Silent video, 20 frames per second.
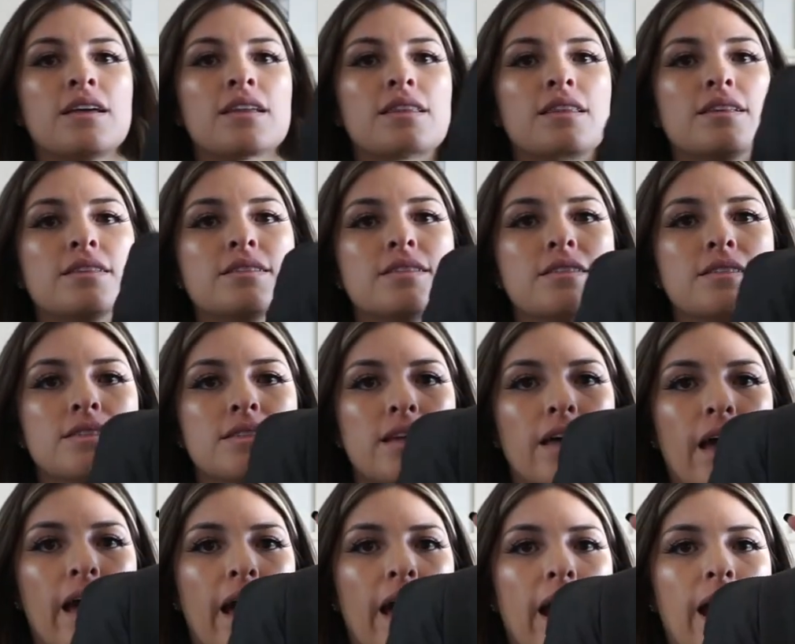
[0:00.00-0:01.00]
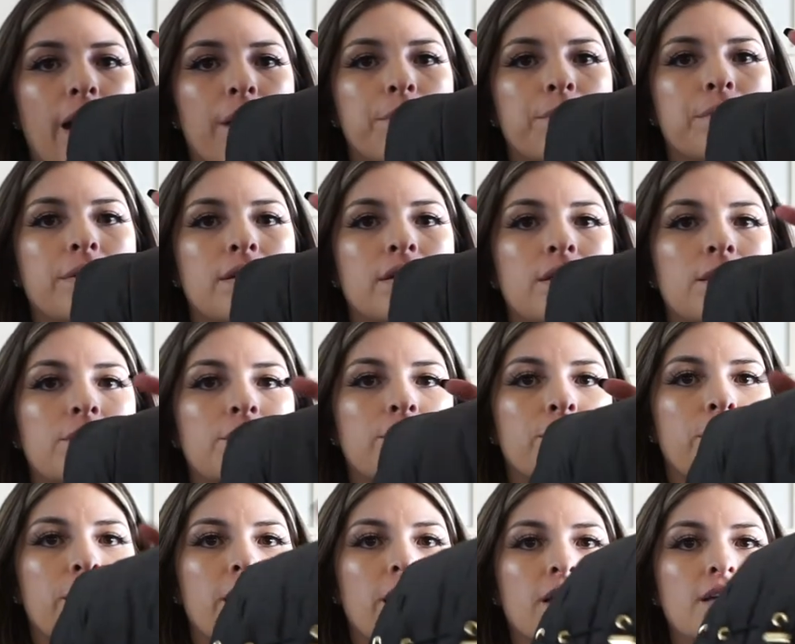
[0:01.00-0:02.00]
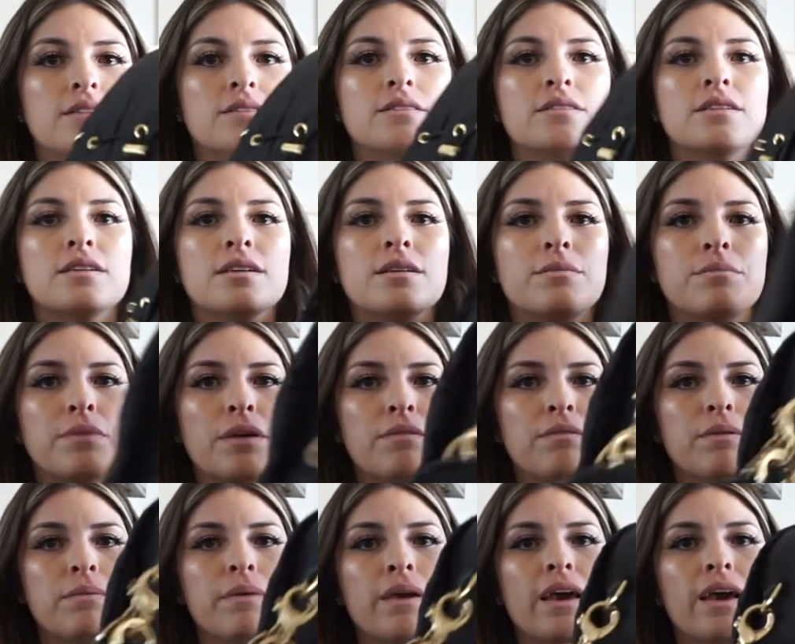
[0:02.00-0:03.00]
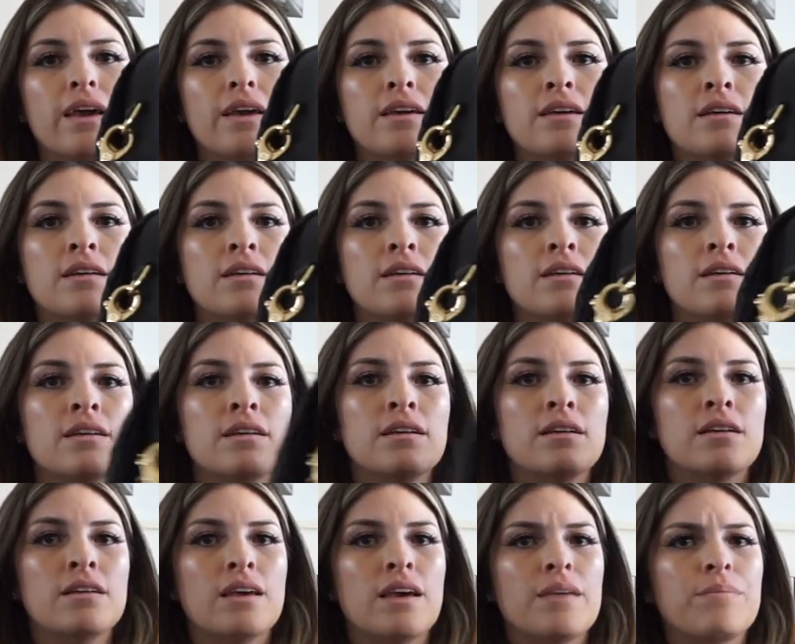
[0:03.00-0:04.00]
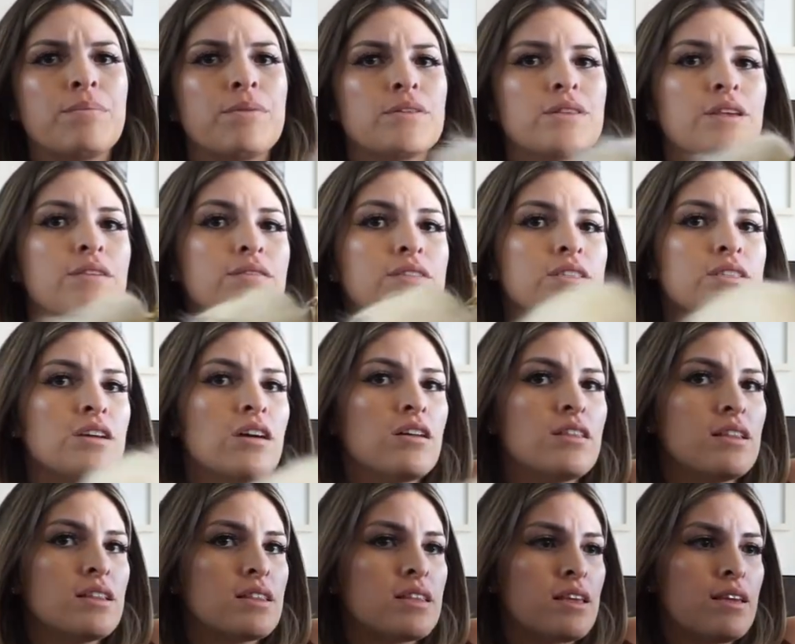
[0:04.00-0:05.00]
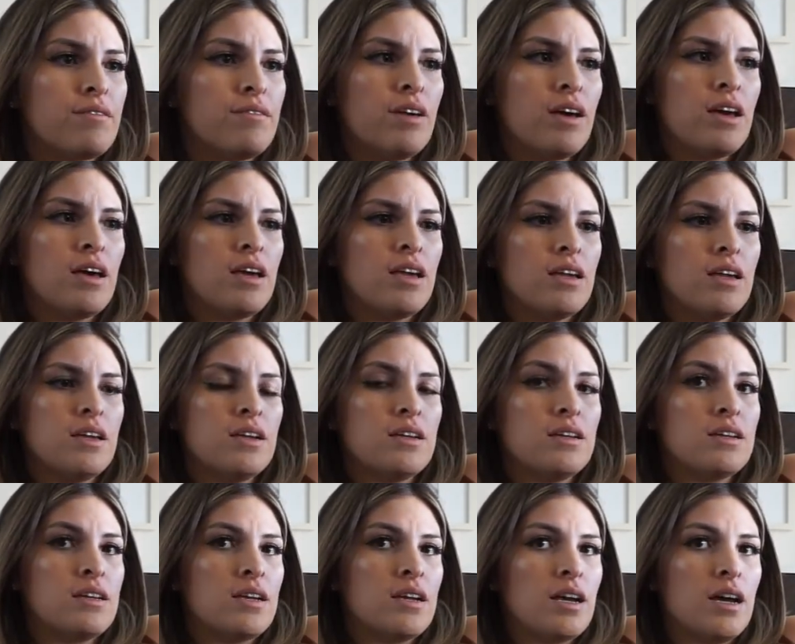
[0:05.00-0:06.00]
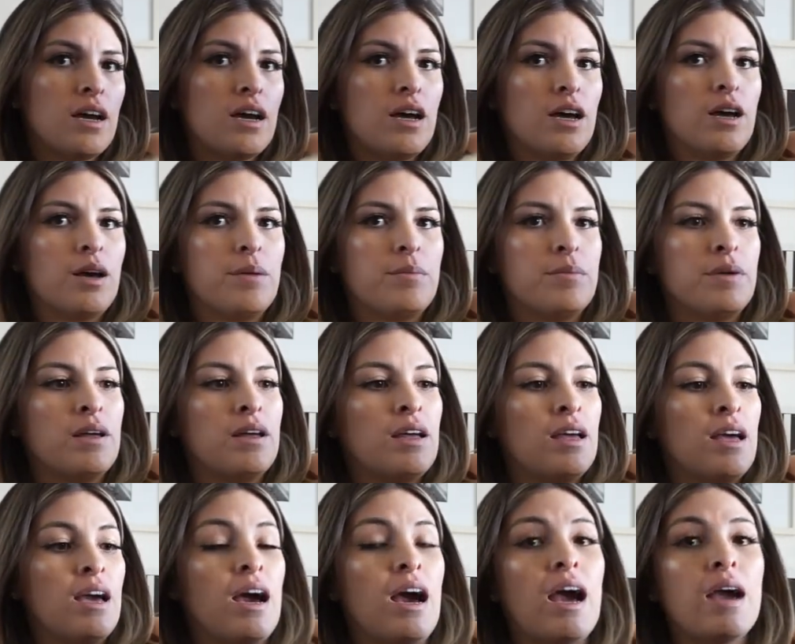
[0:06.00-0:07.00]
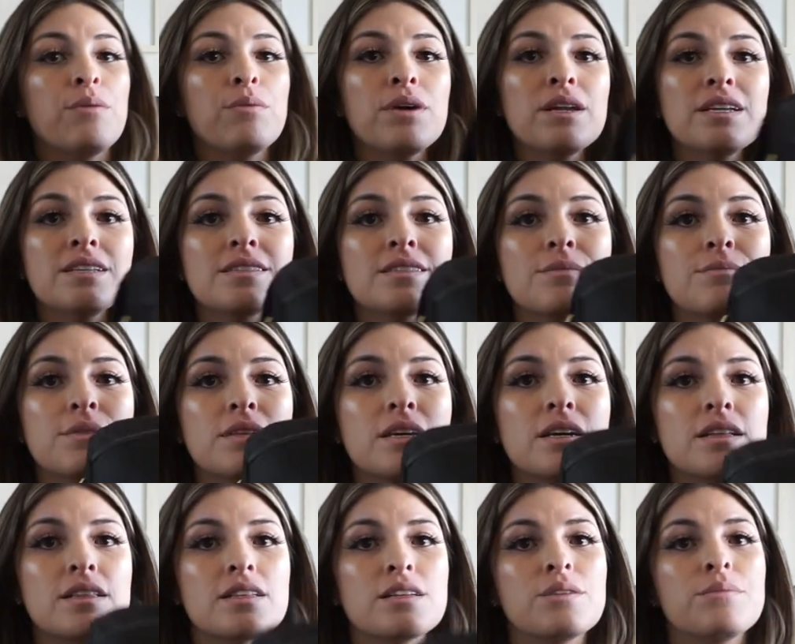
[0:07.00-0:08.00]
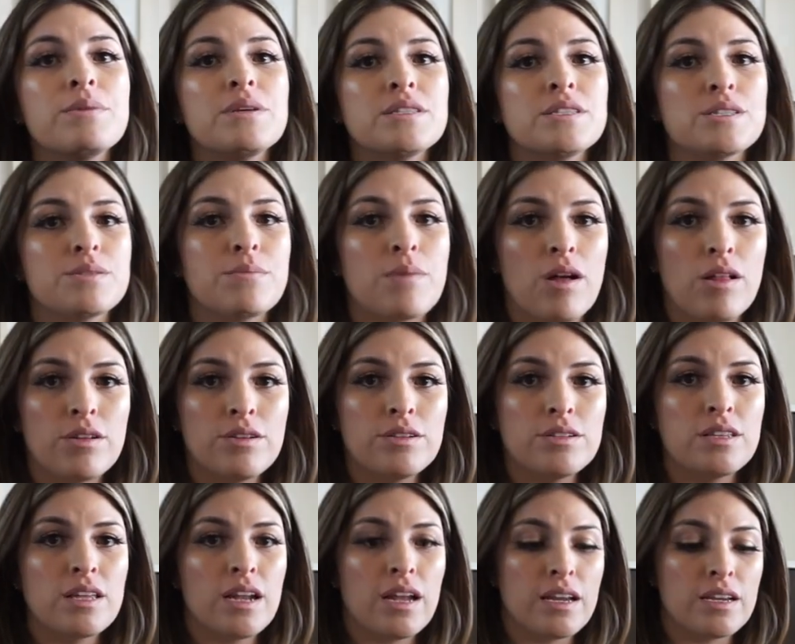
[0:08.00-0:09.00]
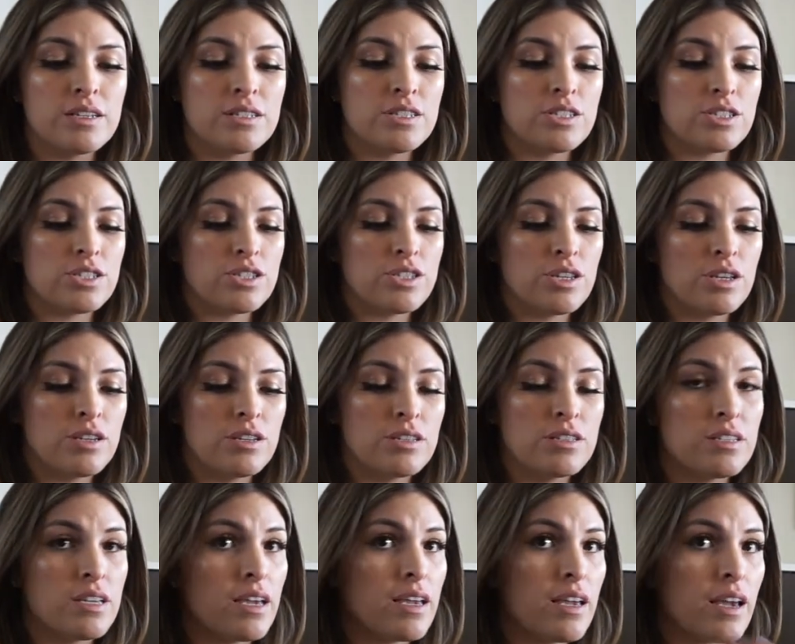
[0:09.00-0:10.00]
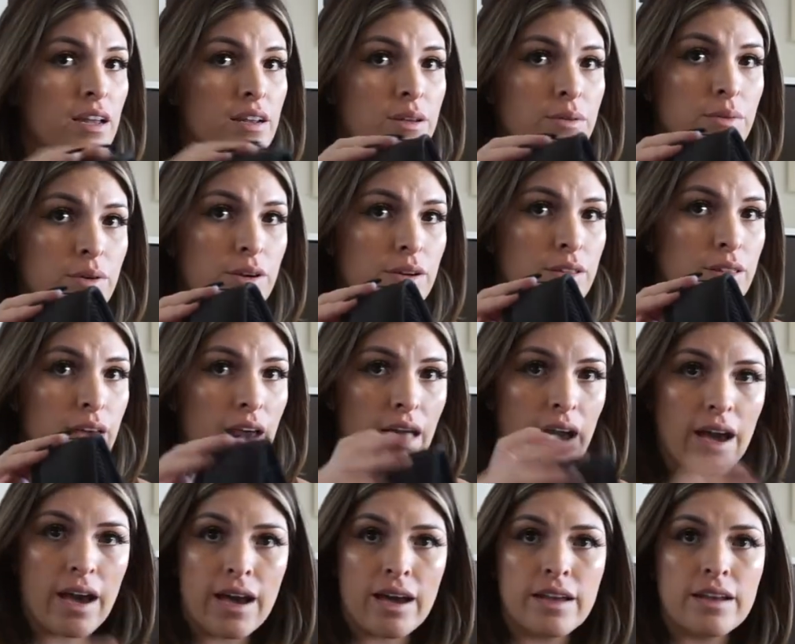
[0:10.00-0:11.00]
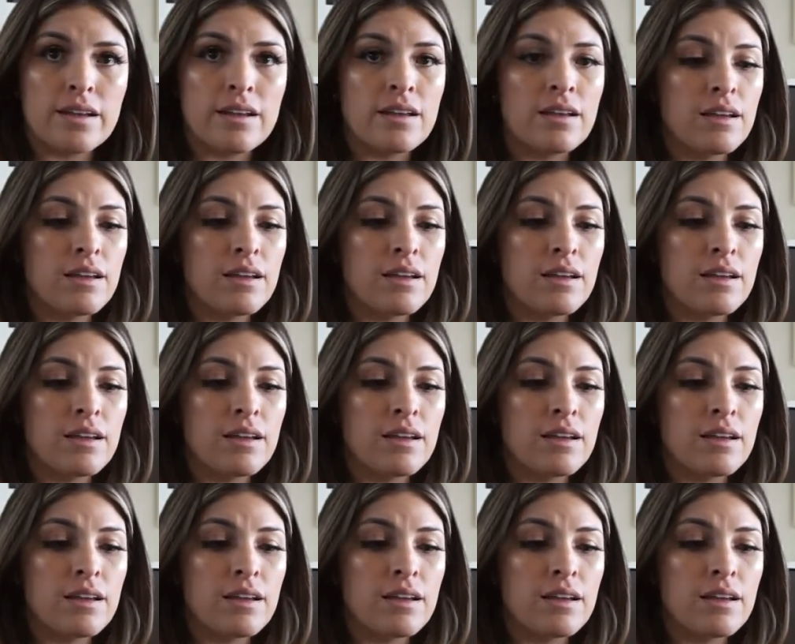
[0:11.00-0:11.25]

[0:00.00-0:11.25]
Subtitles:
this is the Happ brand baby bag. I believe it's called the Levi. I wanted something a little bit smaller that I could just take anywhere that had